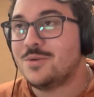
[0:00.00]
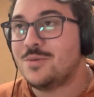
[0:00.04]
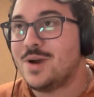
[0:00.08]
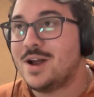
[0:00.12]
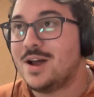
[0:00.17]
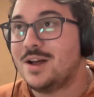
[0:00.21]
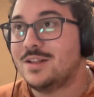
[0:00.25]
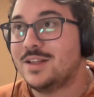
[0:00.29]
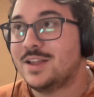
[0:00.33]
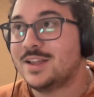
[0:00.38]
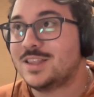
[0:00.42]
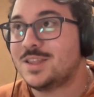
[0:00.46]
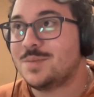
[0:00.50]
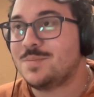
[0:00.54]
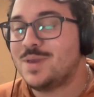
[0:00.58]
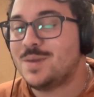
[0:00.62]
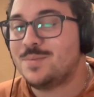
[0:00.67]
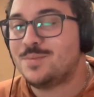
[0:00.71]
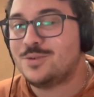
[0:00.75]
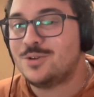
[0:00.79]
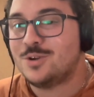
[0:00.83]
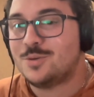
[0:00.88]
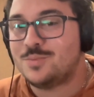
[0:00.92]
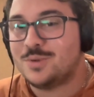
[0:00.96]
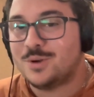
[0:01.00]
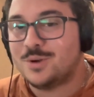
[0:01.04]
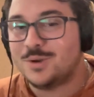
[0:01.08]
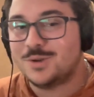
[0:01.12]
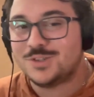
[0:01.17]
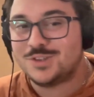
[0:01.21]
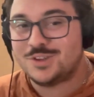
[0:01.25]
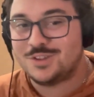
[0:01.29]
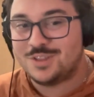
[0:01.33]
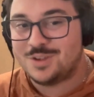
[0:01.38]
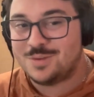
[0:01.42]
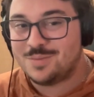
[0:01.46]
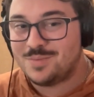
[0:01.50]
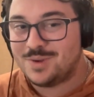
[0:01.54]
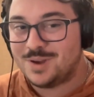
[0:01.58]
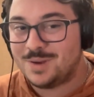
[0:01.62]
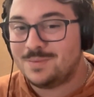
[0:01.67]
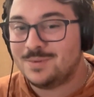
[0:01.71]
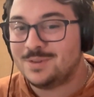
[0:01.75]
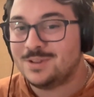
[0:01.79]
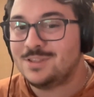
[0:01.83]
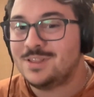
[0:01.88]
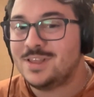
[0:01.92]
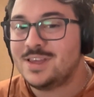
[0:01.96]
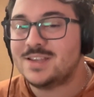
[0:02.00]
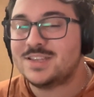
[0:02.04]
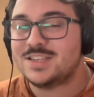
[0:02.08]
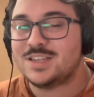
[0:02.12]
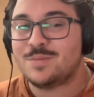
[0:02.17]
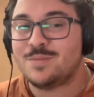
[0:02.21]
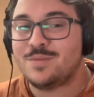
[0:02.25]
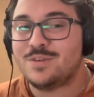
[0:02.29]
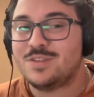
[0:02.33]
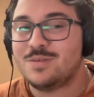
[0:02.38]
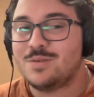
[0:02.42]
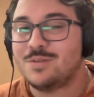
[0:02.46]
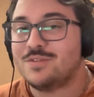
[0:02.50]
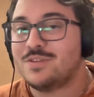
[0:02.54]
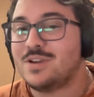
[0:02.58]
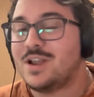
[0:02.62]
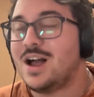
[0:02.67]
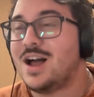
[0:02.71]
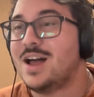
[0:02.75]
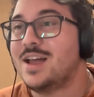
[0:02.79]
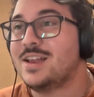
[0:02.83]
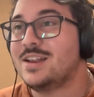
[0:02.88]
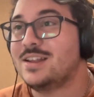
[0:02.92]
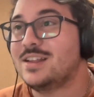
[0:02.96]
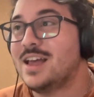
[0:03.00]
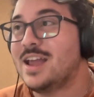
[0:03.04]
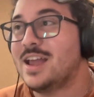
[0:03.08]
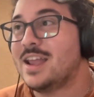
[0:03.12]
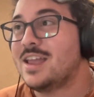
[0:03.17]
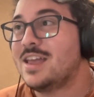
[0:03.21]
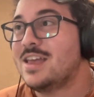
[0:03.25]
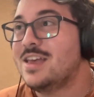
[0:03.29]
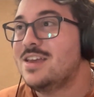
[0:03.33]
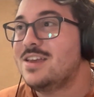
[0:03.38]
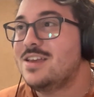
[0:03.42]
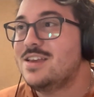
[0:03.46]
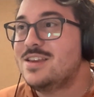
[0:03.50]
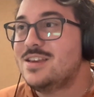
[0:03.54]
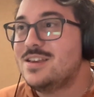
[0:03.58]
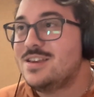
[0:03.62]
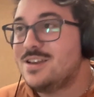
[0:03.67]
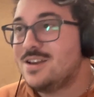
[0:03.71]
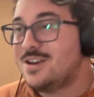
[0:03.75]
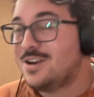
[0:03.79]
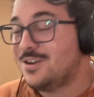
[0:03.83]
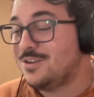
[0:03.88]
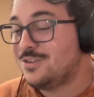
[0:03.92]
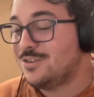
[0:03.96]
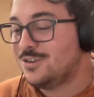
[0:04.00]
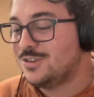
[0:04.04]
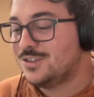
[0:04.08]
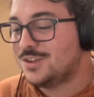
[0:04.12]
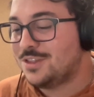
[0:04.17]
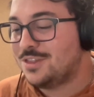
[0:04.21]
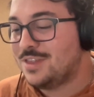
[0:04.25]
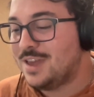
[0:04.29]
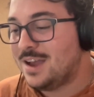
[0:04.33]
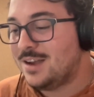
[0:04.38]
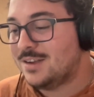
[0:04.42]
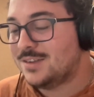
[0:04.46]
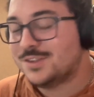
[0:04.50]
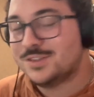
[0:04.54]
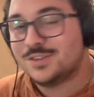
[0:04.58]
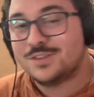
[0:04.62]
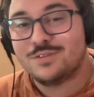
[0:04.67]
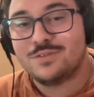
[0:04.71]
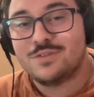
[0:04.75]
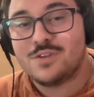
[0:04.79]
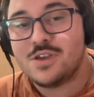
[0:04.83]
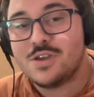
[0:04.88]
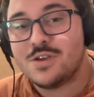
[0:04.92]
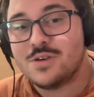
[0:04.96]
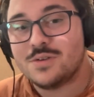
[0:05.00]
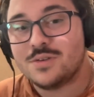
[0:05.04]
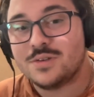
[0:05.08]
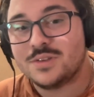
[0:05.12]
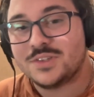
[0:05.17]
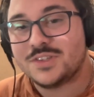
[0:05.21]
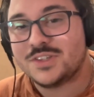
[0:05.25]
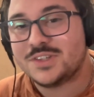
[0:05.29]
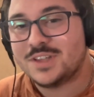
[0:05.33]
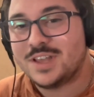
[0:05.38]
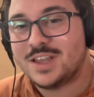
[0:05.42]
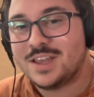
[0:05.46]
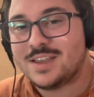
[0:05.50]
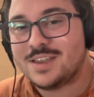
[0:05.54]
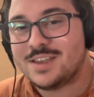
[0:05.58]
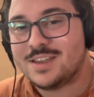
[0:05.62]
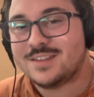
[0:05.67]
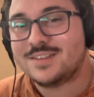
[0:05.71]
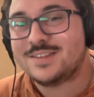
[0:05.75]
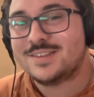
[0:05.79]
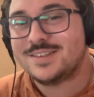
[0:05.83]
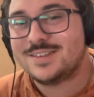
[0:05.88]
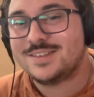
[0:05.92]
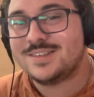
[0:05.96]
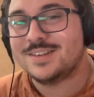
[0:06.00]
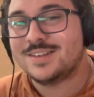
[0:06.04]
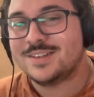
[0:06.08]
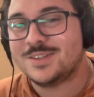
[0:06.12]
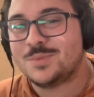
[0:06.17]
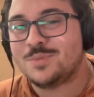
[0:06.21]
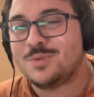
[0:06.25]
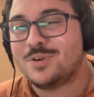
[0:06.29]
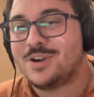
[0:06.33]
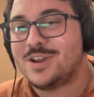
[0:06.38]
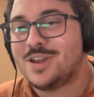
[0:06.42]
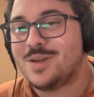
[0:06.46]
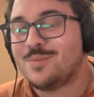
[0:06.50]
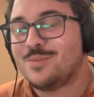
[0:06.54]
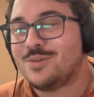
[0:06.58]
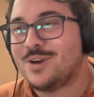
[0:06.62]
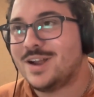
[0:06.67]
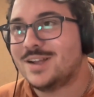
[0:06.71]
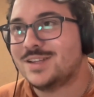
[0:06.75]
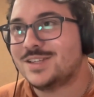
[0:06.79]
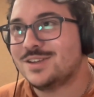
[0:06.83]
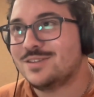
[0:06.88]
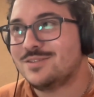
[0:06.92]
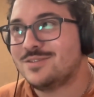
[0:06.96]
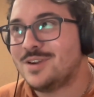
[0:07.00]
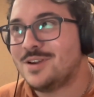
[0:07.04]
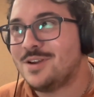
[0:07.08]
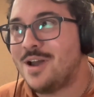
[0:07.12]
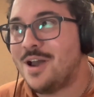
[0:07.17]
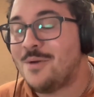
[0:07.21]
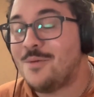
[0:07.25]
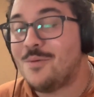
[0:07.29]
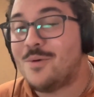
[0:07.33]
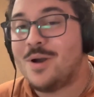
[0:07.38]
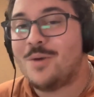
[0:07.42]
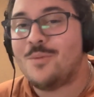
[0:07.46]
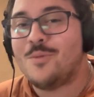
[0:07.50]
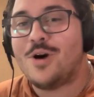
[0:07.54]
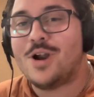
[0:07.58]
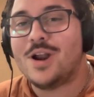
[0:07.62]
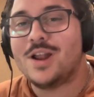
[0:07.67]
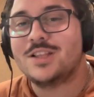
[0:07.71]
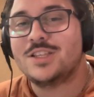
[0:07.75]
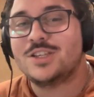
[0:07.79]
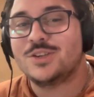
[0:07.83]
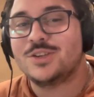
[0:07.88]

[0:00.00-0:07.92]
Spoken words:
well. Like the people who posted them publicly, some of them have gotten like hundreds of thousands of views. Like it's pretty impressive. I wanted to